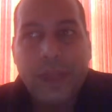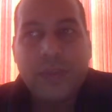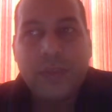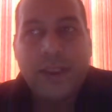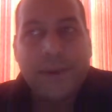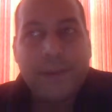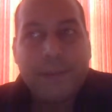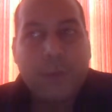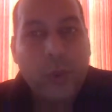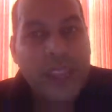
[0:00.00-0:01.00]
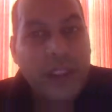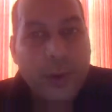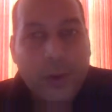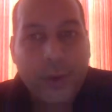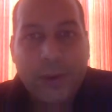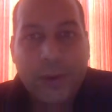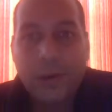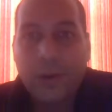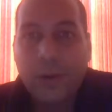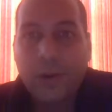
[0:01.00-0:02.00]
they're weaker,
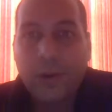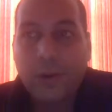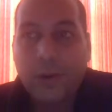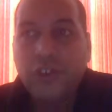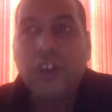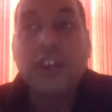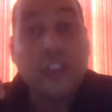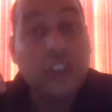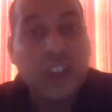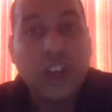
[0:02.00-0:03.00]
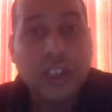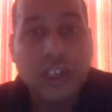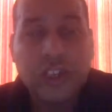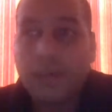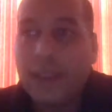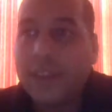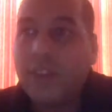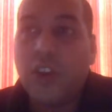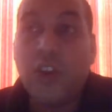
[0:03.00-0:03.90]
or you can judge them like they're